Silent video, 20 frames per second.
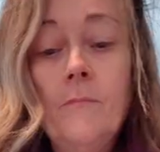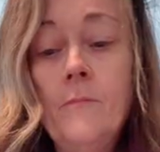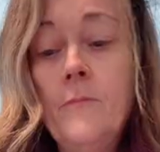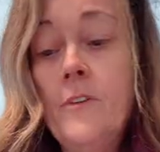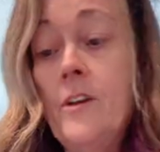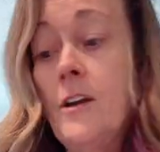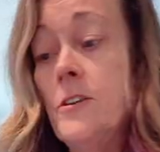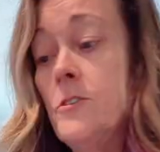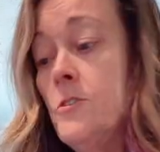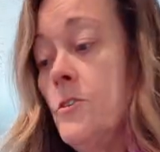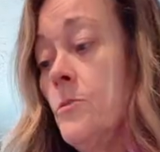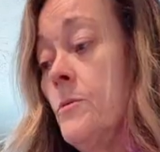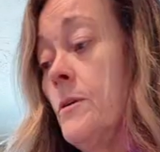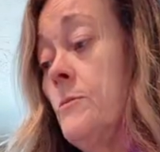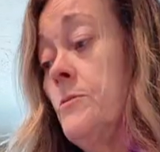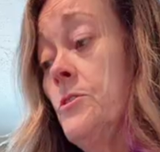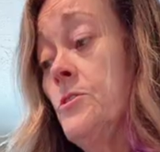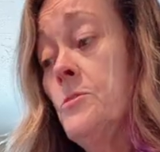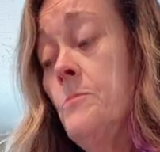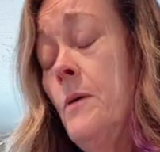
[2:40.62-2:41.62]
You also don't
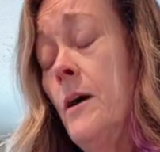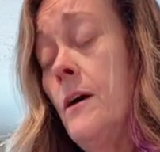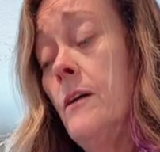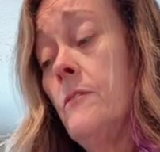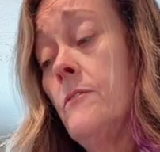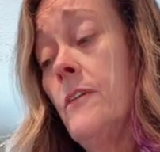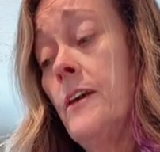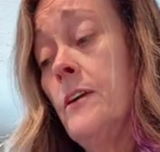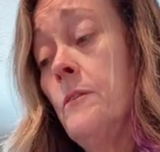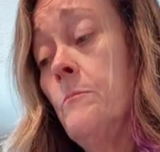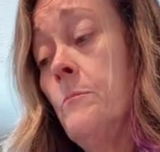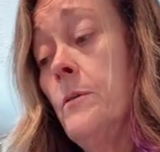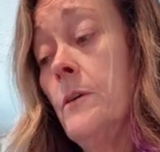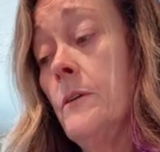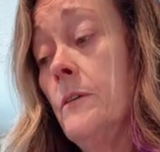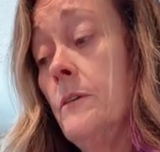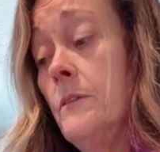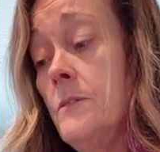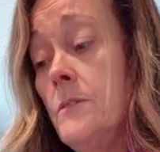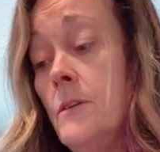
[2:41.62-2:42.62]
want them too small or they could
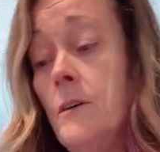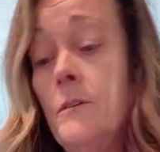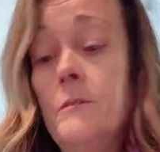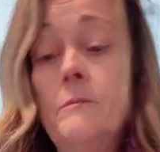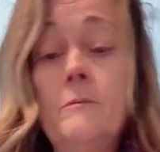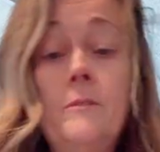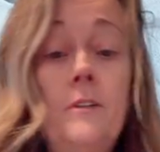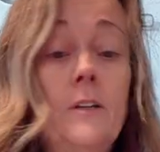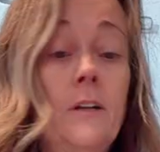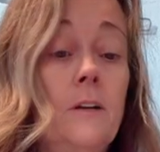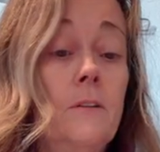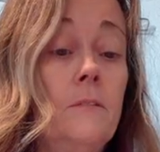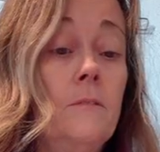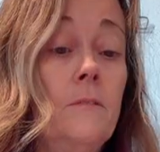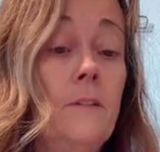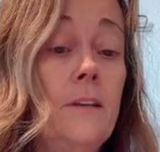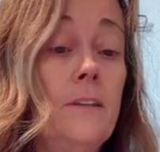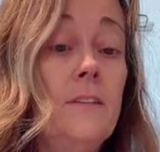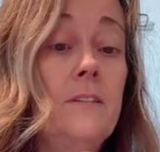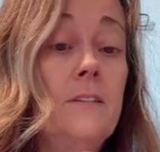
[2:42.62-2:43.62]
burn. So, you know,
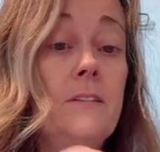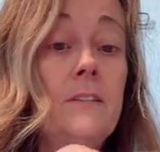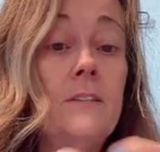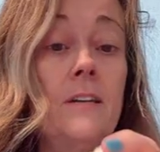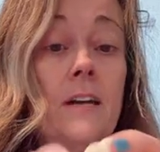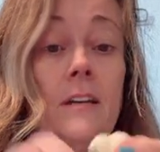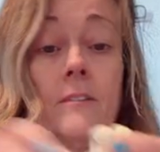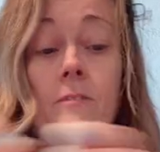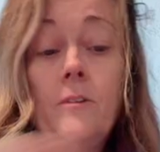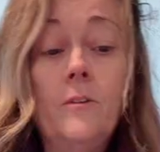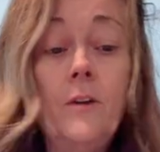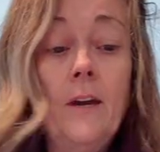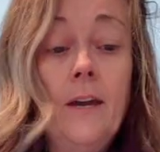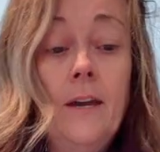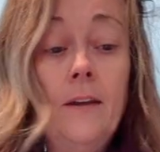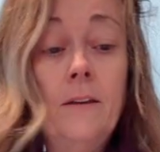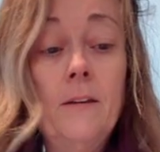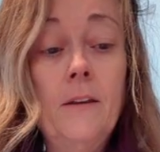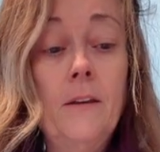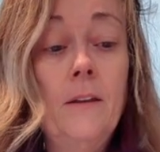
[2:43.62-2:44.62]
like this is kind of okay.
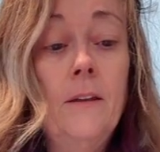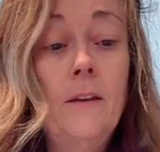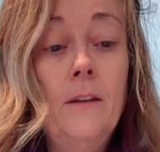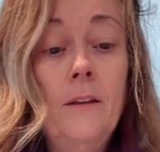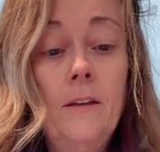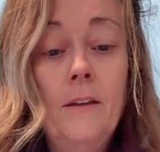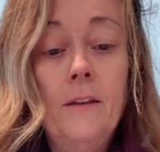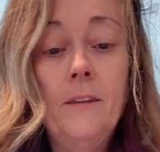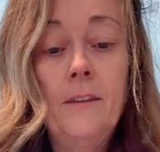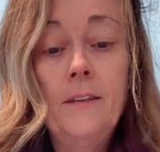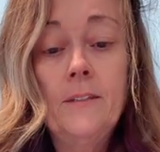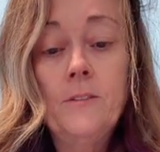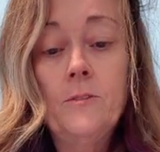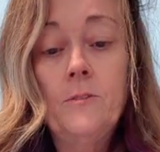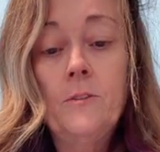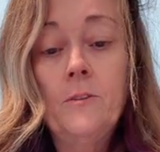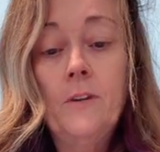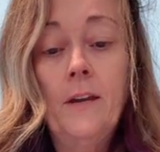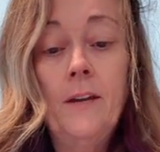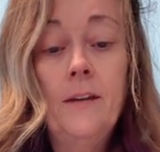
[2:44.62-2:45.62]
These are
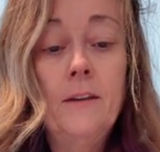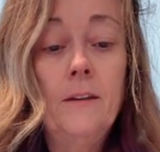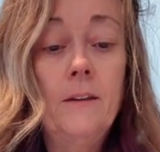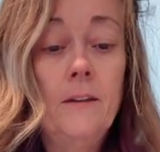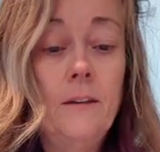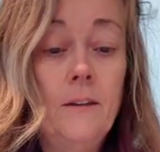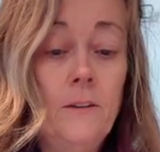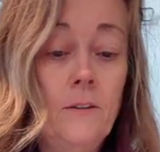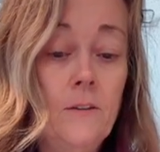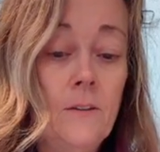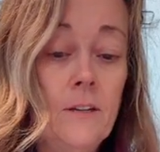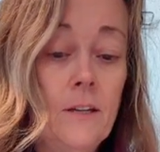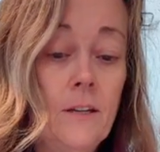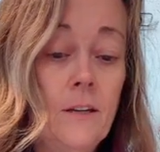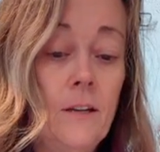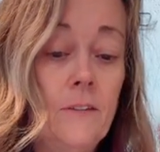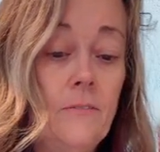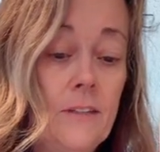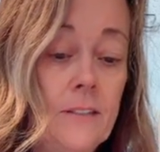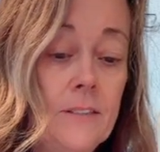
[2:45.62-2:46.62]
okay. You can cut
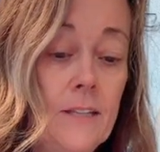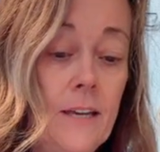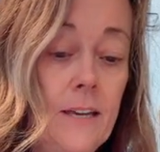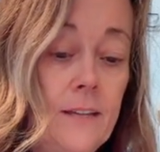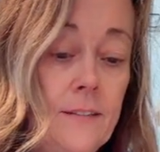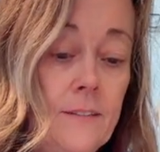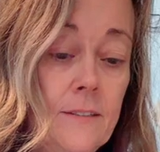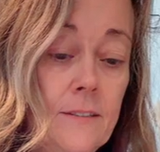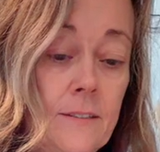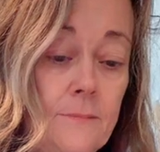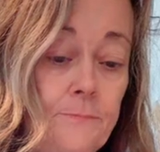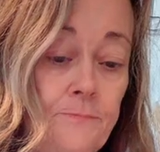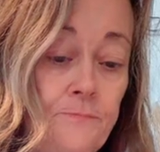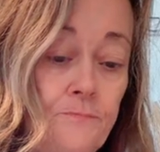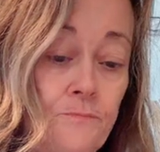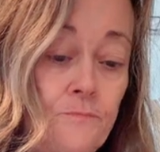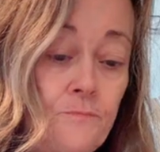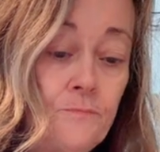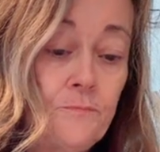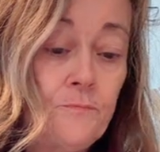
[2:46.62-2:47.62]
off these ends.
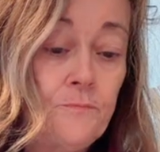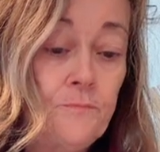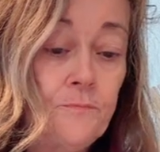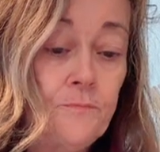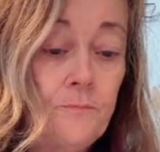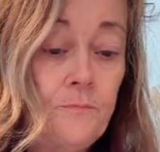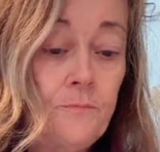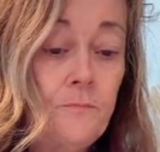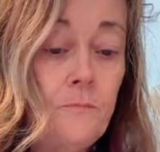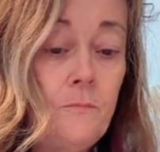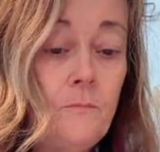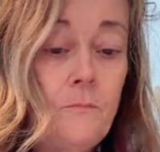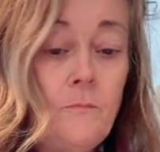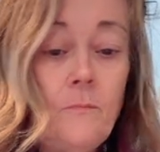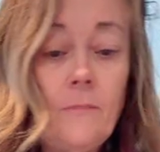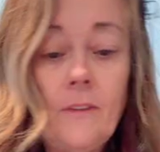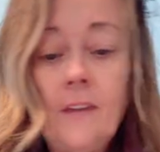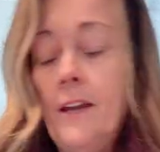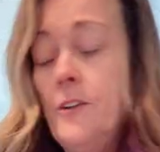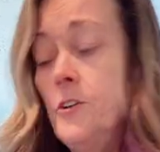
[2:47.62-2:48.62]

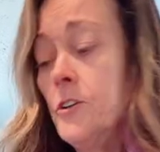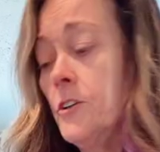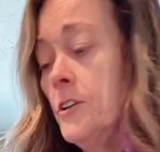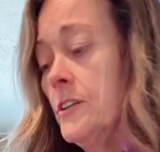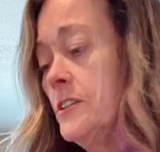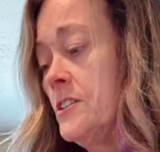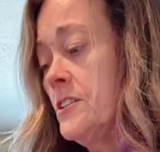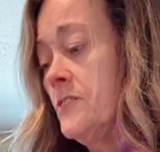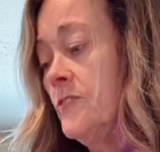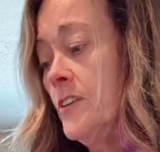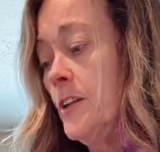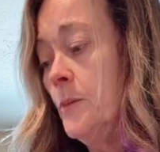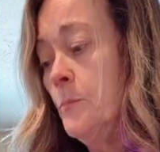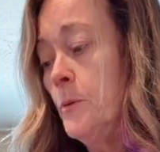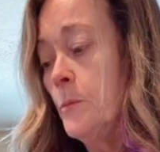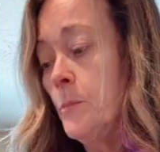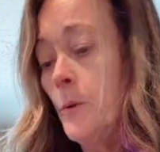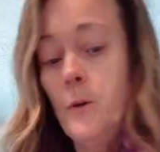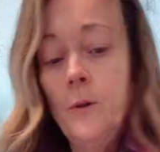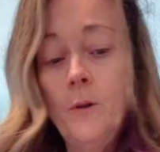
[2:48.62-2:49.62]
And you're going to just fill up
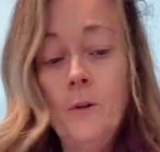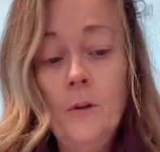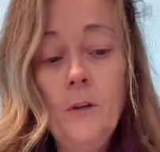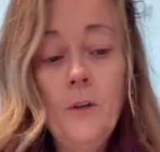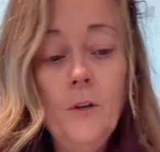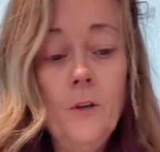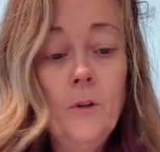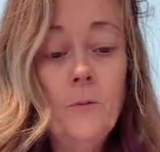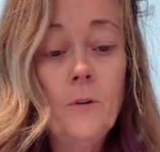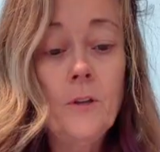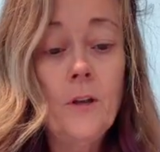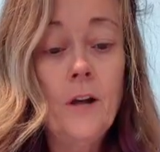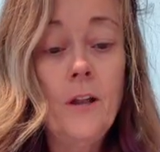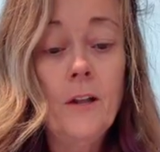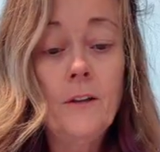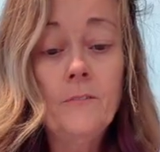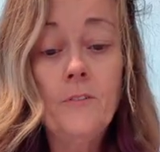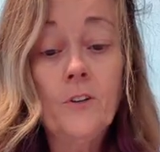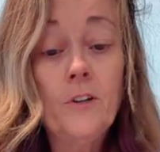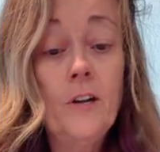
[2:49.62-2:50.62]
your bowl with all
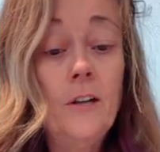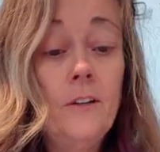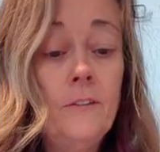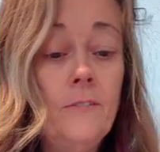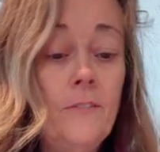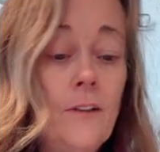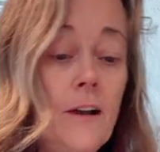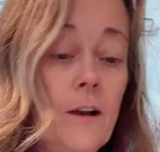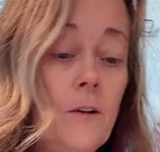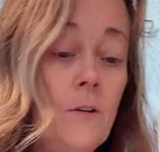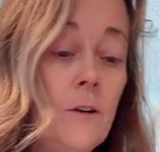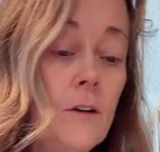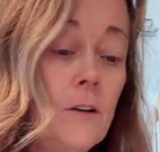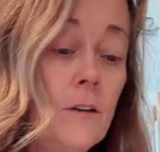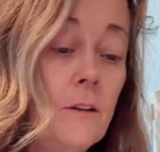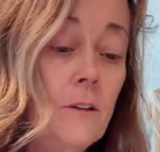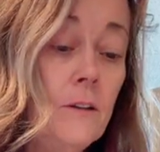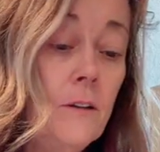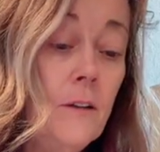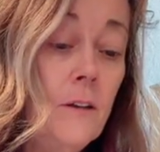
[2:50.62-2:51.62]
of your
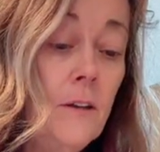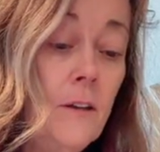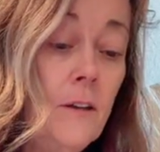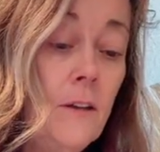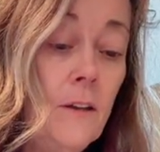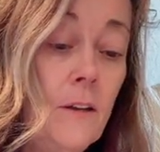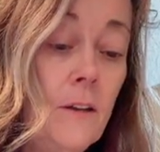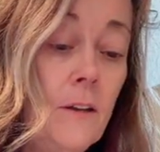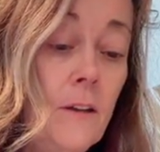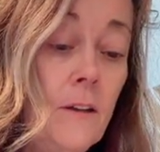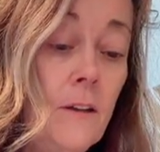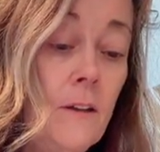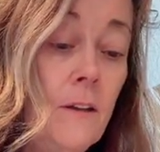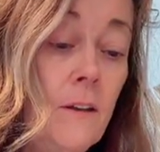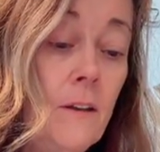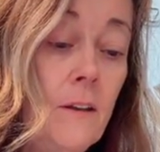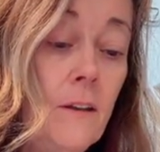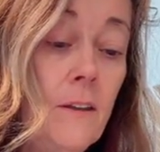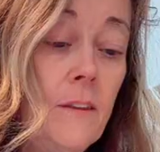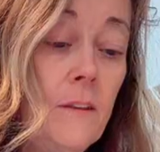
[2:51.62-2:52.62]
cauliflower.
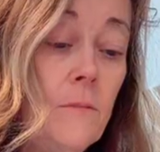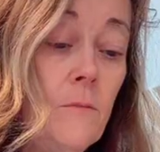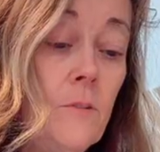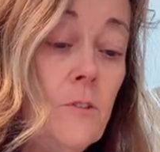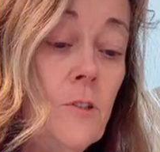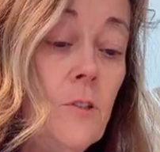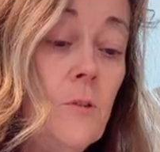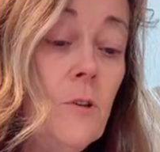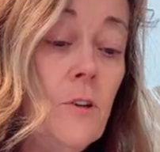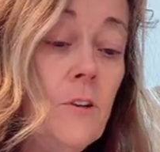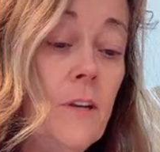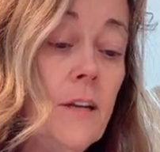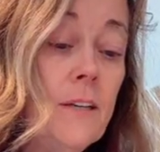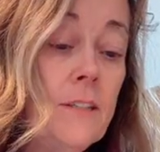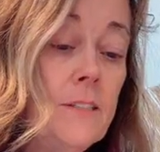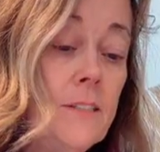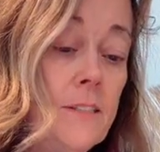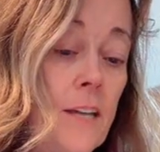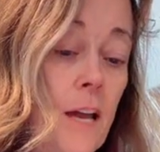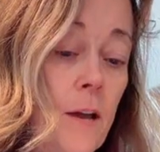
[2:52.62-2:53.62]
And then we'll do our
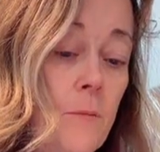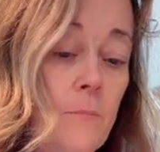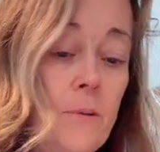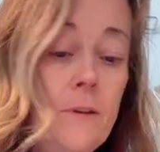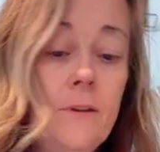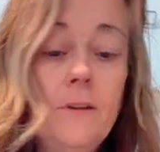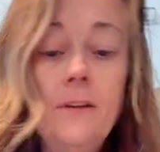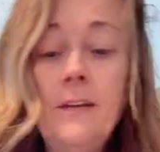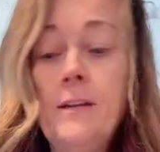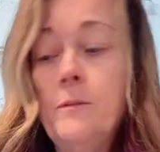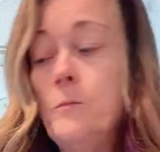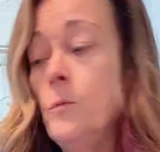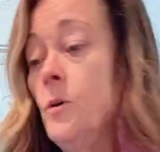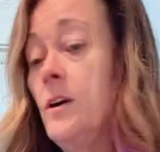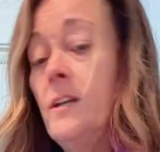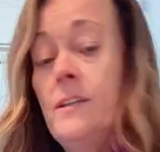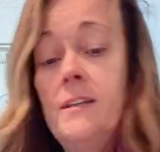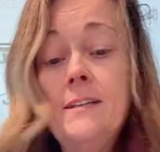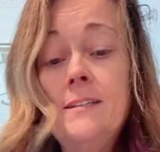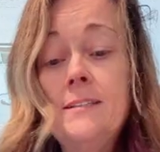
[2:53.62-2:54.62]
next step in
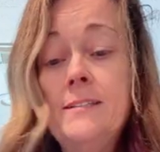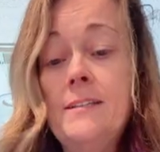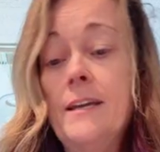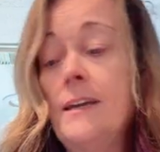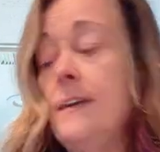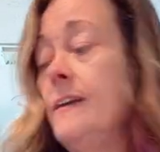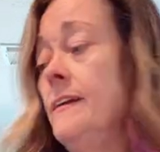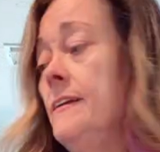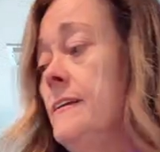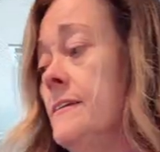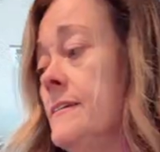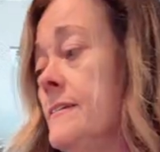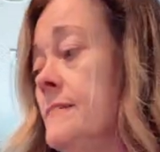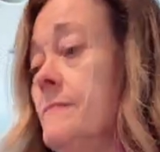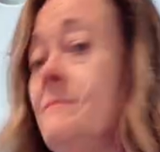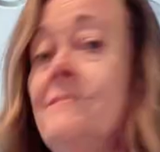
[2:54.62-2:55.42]
1 second.